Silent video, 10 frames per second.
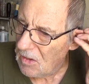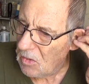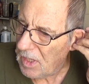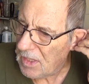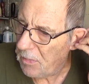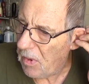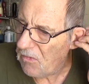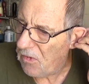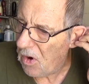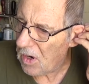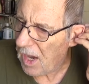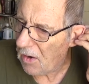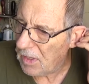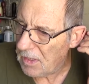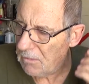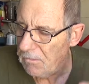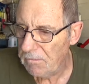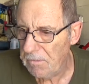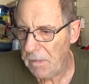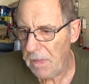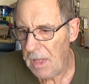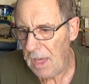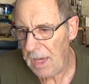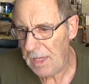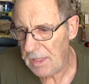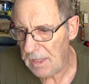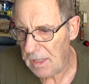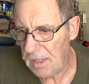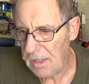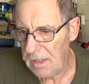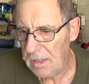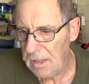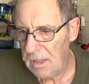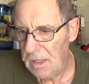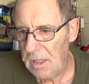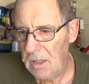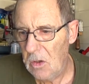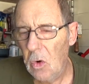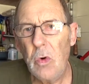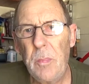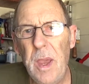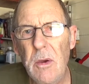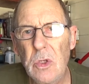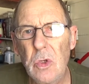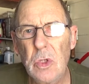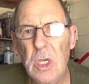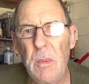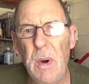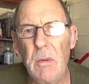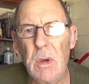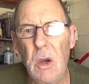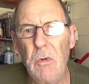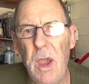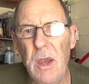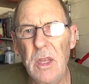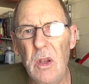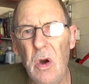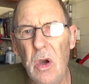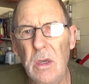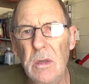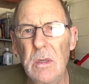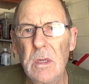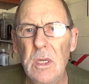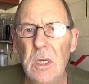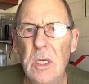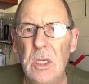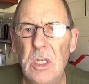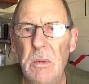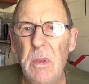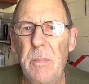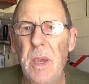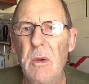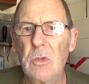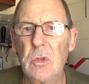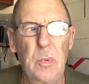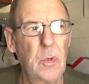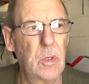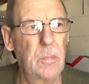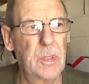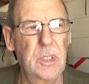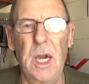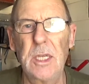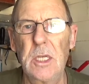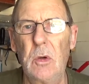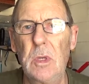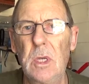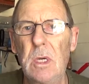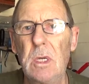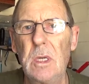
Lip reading: we had the bonfire going, and all the parents used to come up, go around it. Like some of the parents would put a potato in a